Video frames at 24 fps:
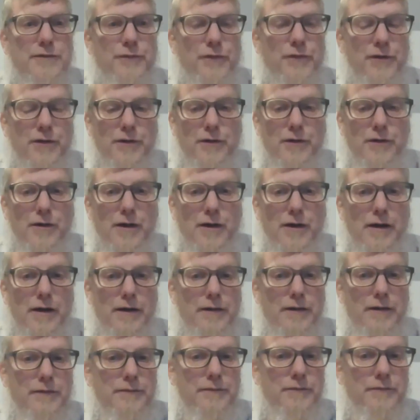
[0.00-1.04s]
for
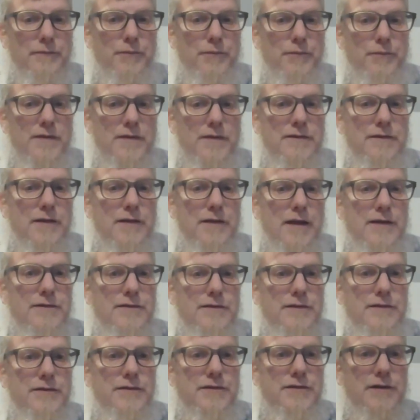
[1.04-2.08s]
your
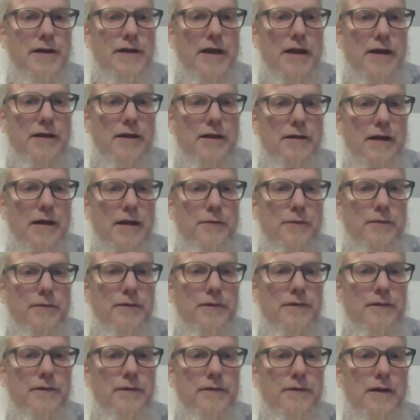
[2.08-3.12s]
presentation, Janae. That
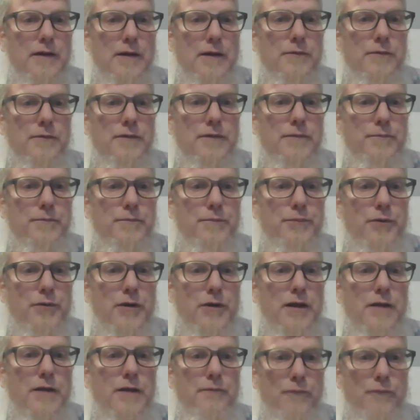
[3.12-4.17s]
was
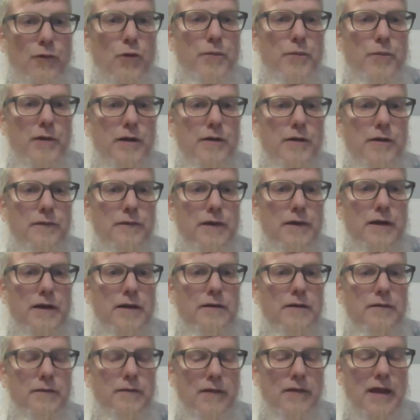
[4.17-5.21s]
pretty informative,
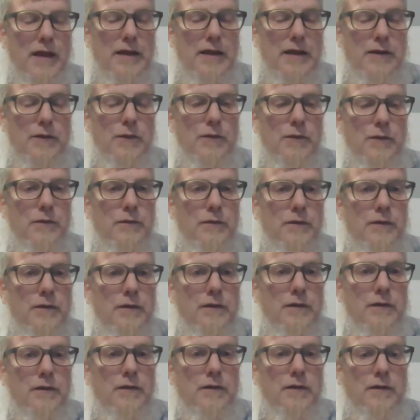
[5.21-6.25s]
and thank you.
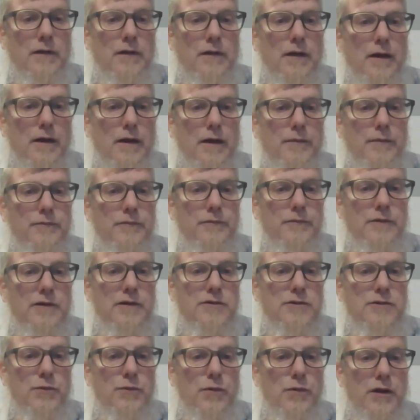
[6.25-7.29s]

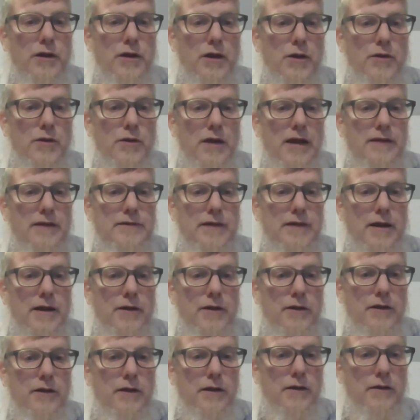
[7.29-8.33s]
Did you want to go next,
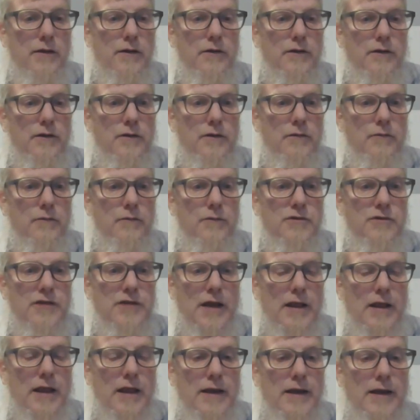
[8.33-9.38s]
Erika, or
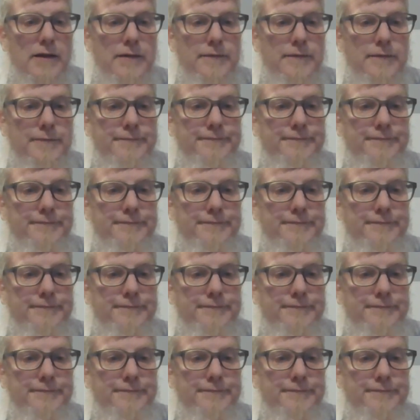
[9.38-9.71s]
shall I?